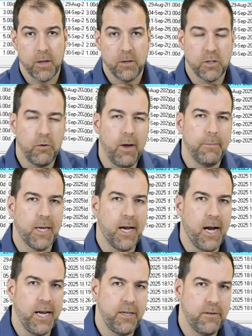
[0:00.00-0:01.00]
So I'm
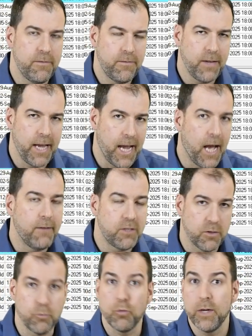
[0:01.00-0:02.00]
kind of have
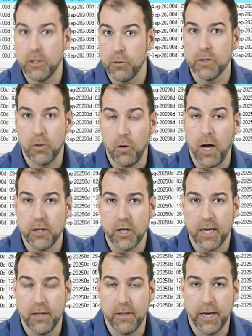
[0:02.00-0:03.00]
some resource
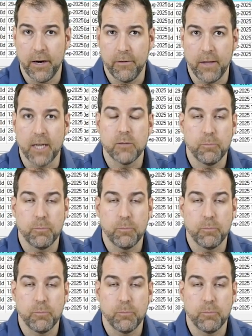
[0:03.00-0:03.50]
logic in there that's